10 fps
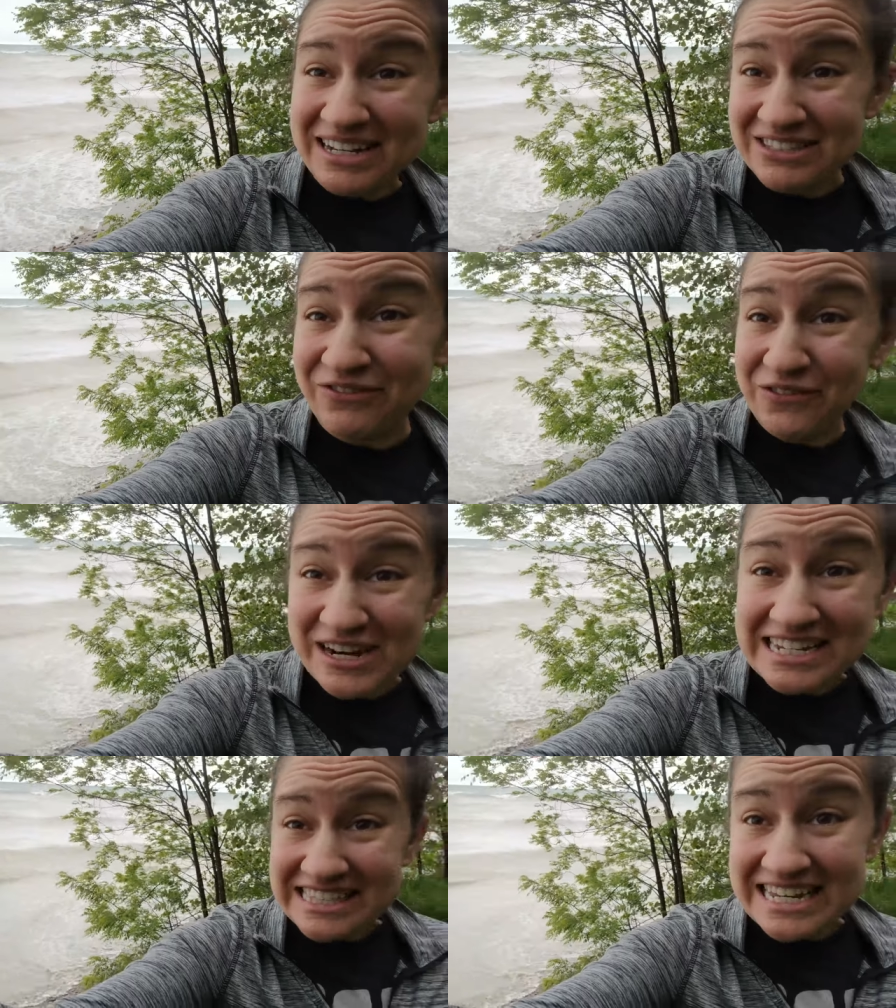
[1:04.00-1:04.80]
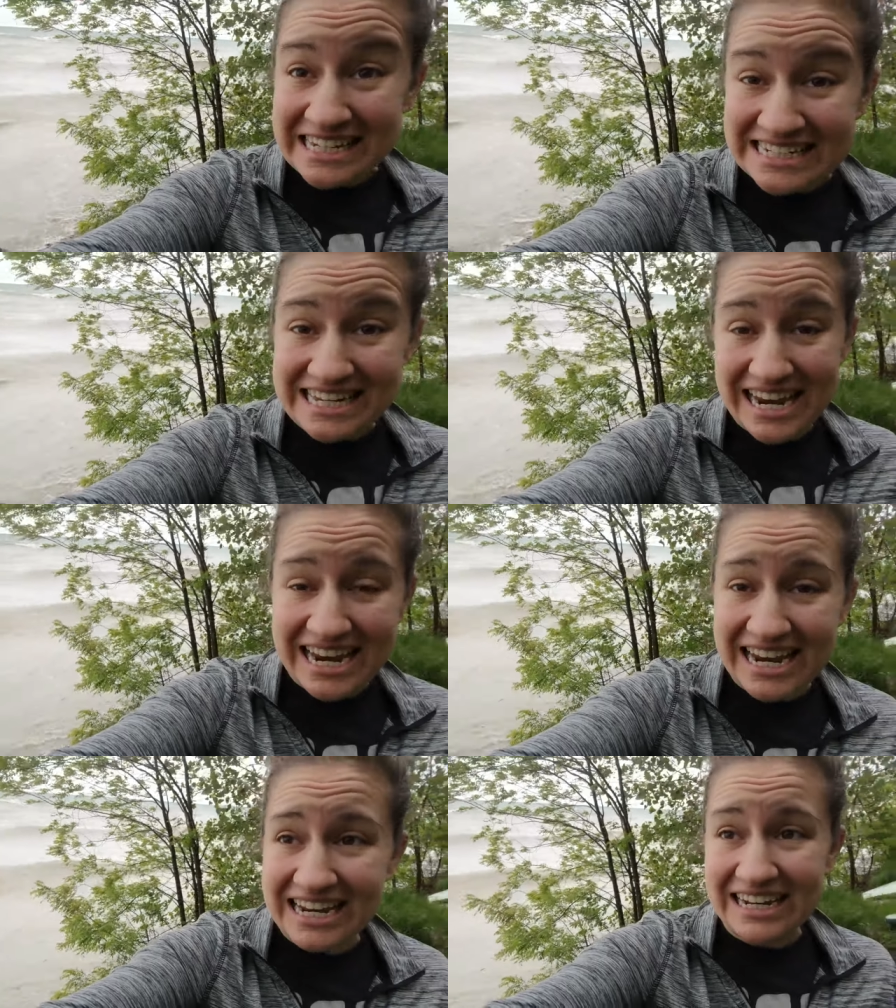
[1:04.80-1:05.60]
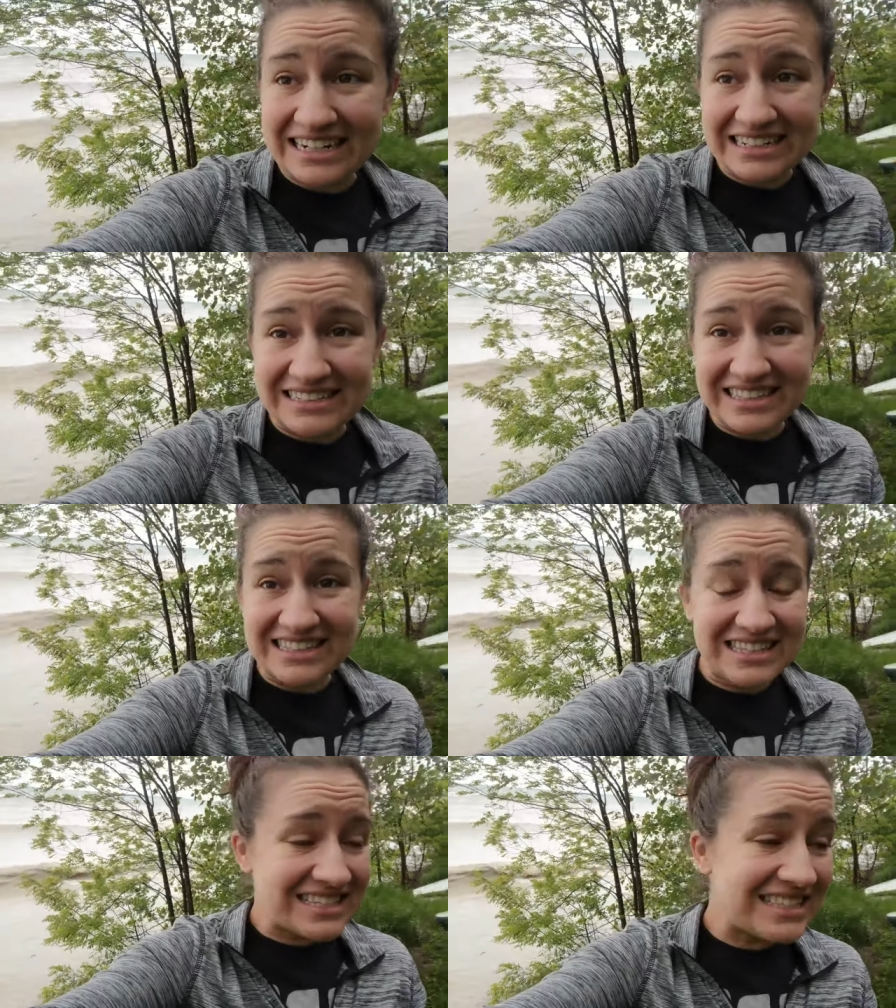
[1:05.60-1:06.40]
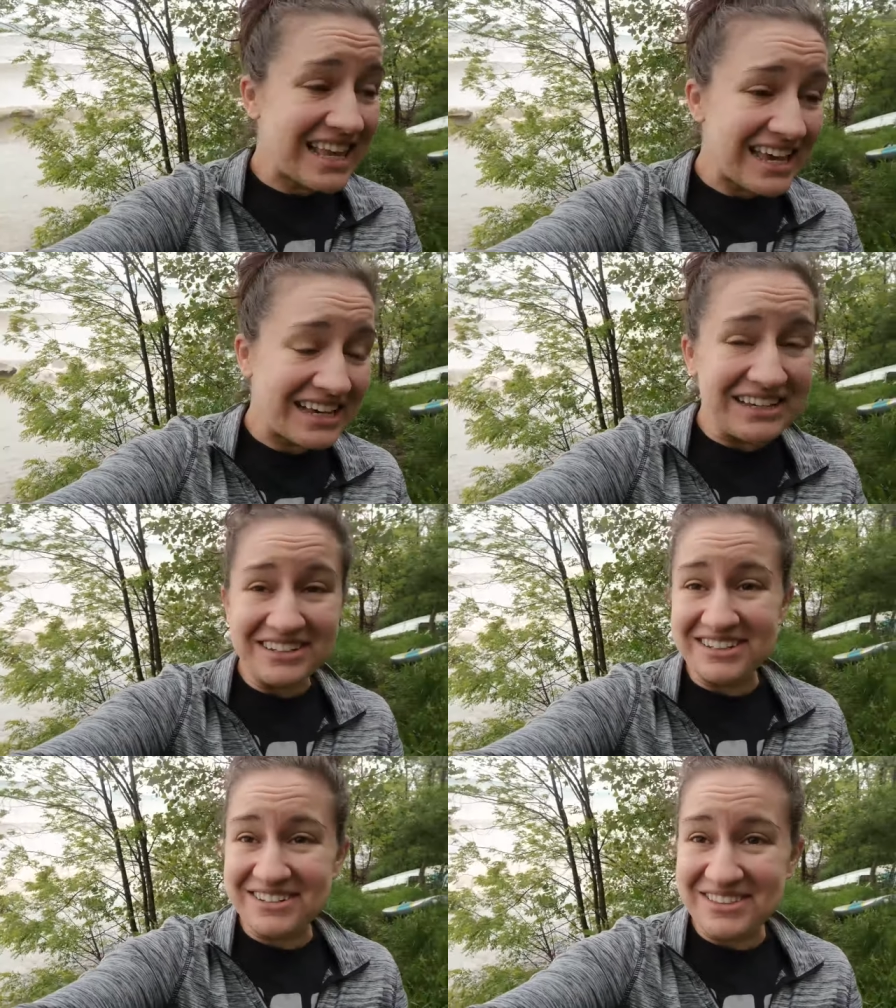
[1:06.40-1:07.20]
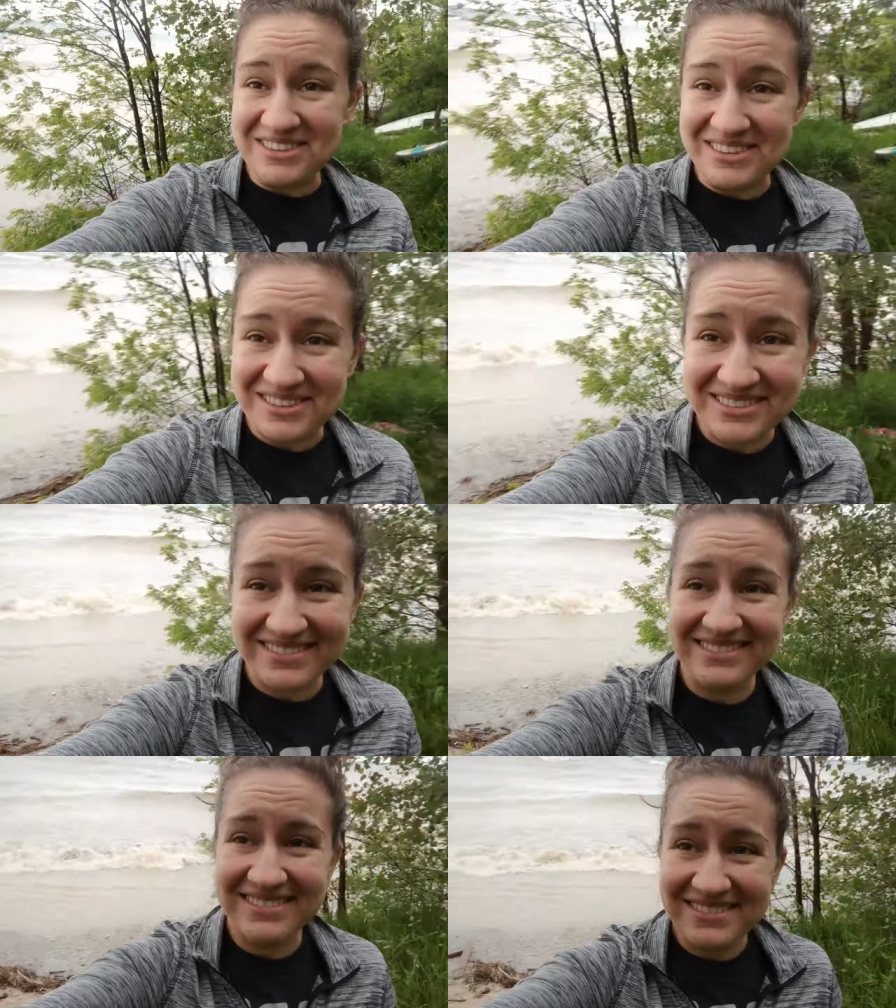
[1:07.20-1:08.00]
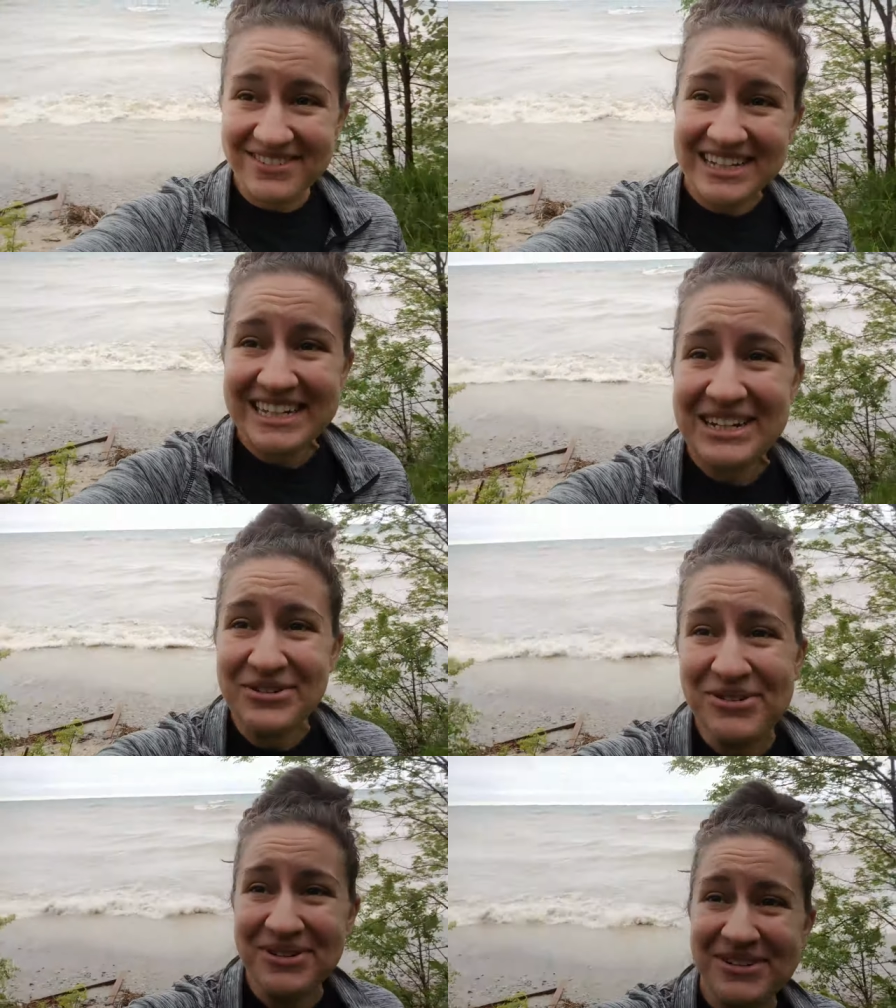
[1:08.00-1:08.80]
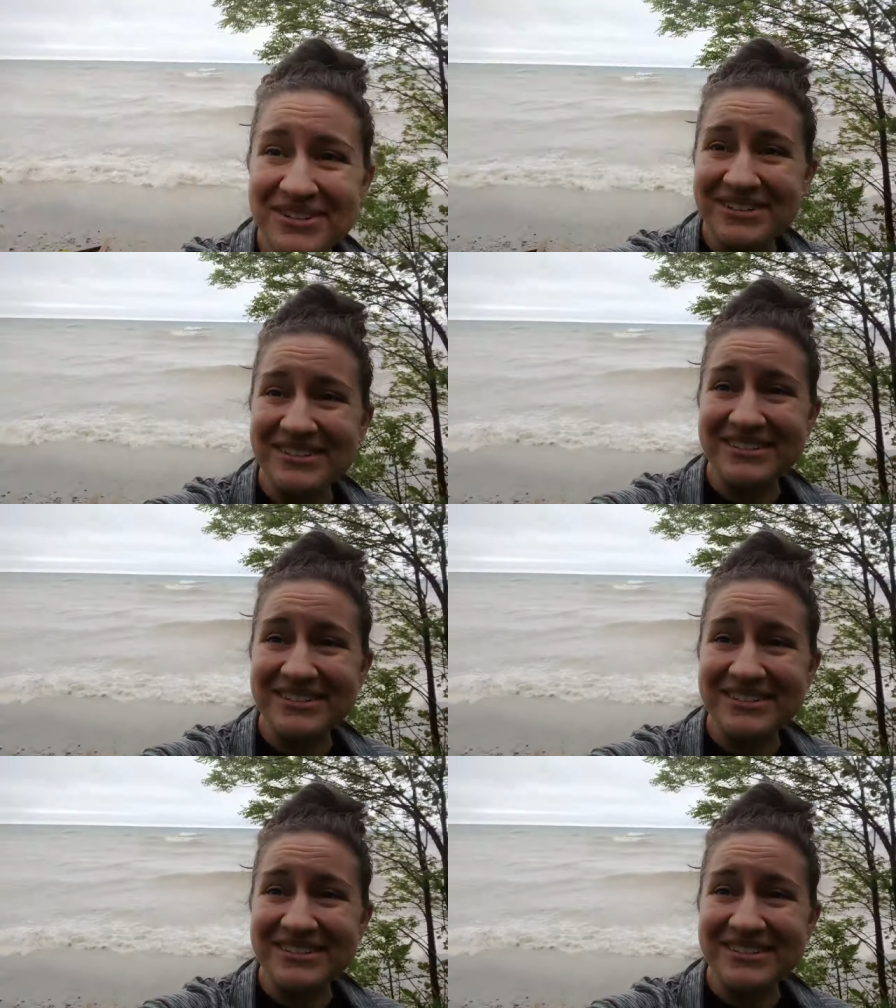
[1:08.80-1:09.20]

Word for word: But it's freezing today. This is like really cool.